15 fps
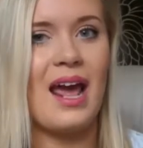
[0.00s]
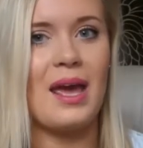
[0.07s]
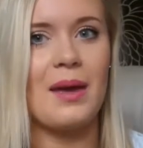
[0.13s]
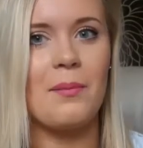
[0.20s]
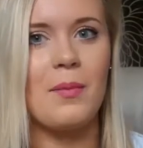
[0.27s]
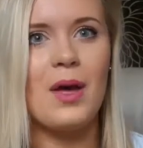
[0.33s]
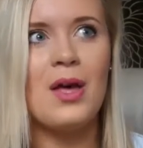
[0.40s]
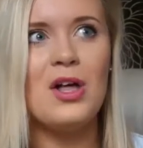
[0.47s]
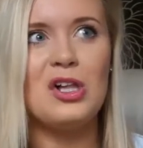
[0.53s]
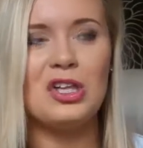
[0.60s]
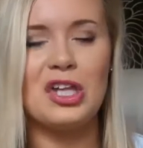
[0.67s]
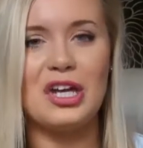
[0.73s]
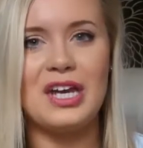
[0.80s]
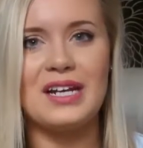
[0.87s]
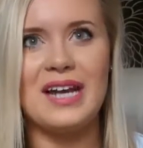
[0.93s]
I am
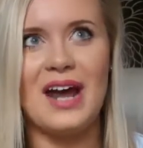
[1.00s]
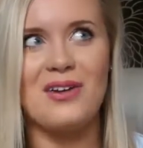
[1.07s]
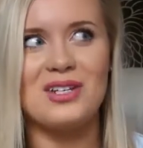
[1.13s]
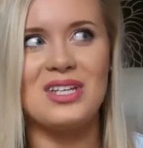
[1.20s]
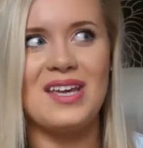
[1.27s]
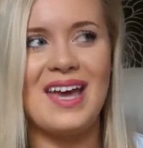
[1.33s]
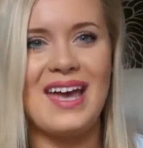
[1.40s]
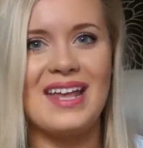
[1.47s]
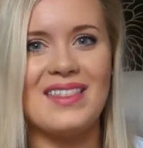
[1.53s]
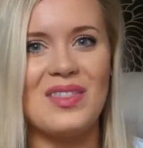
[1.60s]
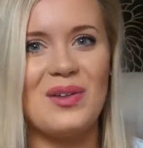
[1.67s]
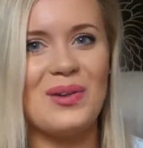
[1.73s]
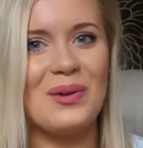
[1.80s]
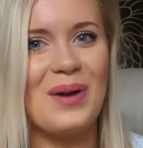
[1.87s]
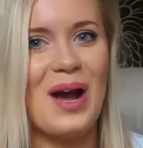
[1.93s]
looking now to get the
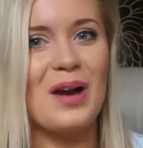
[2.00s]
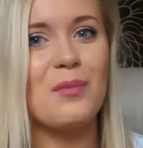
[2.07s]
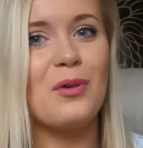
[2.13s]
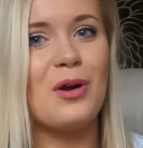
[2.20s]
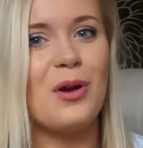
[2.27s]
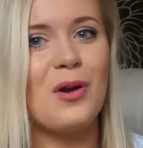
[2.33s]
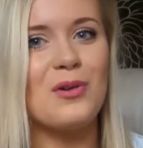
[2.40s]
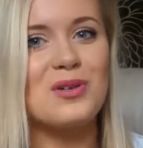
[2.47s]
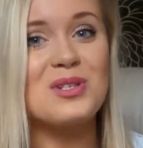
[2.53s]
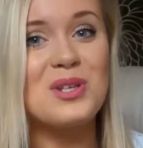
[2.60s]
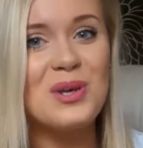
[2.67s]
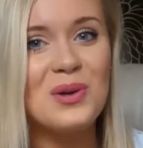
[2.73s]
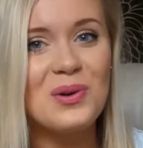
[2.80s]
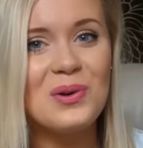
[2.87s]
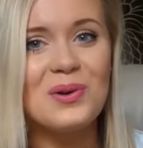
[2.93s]
Lorac Pro
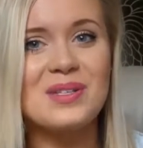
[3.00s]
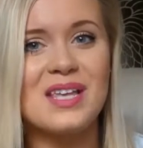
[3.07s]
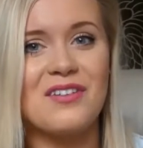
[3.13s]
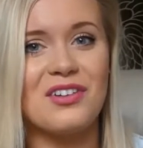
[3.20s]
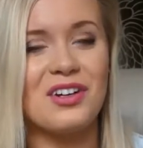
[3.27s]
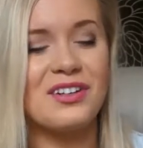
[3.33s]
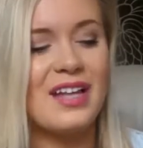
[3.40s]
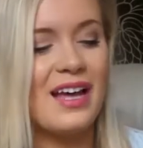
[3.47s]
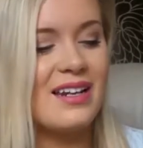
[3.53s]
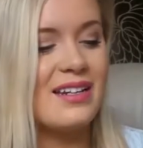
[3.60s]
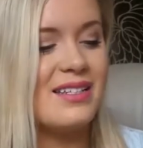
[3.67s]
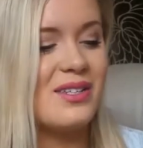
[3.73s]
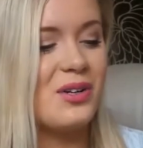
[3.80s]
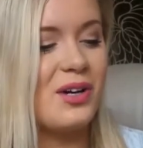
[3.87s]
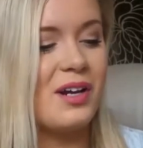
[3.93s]
2 because I've heard that
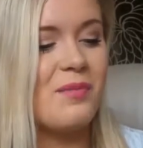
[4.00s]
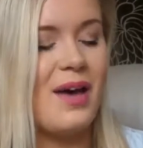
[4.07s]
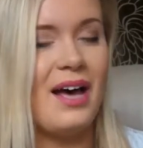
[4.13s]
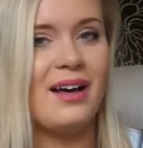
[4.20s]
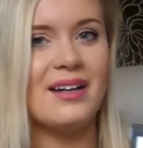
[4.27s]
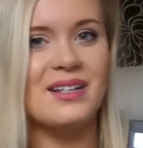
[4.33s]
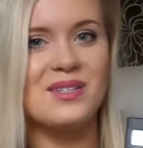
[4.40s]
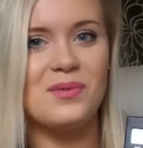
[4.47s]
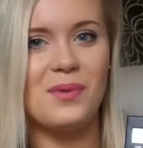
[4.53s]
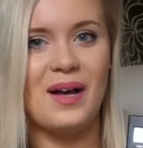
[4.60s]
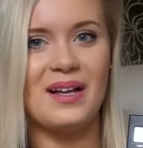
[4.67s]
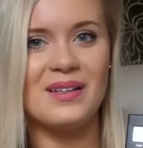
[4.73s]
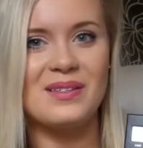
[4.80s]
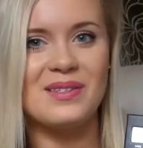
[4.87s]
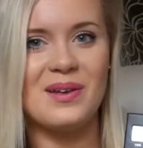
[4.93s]
is a great palette as
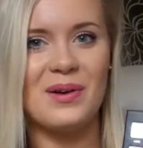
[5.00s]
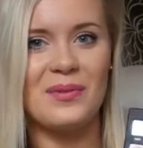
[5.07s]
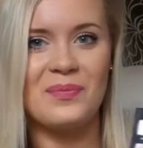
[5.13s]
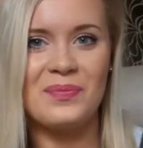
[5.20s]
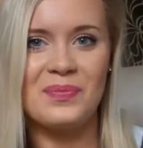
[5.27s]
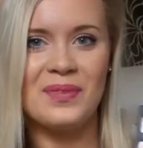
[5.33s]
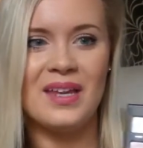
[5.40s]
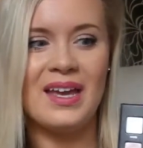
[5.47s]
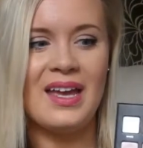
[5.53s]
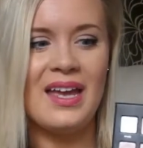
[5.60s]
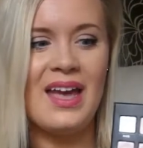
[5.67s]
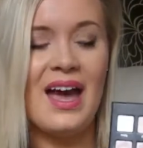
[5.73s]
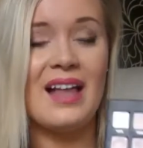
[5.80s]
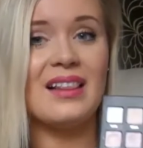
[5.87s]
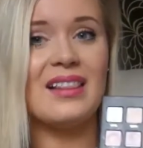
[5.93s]
well. So
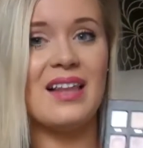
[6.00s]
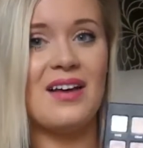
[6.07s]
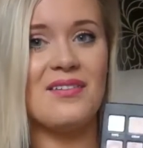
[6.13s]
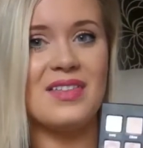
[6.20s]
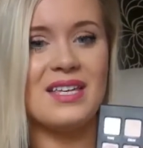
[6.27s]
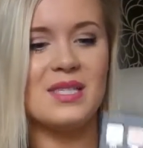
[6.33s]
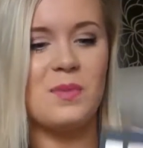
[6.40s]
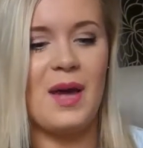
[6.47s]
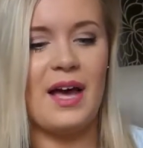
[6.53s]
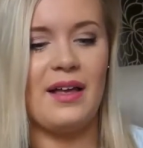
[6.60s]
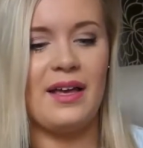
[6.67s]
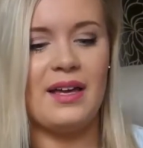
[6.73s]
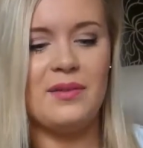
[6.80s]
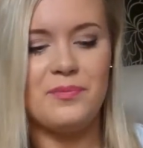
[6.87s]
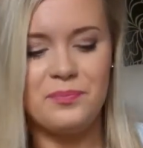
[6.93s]
love this
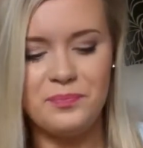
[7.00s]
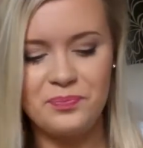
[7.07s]
palette.